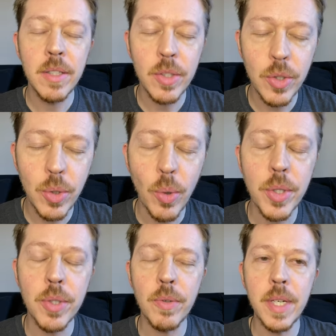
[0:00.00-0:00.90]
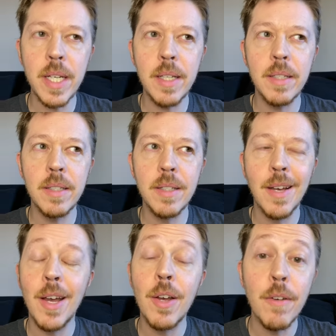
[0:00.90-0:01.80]
sorcery,
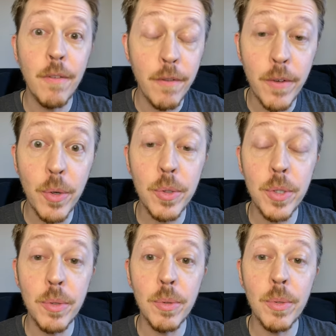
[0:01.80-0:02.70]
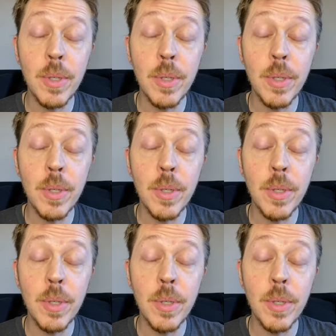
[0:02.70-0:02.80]
voodoo,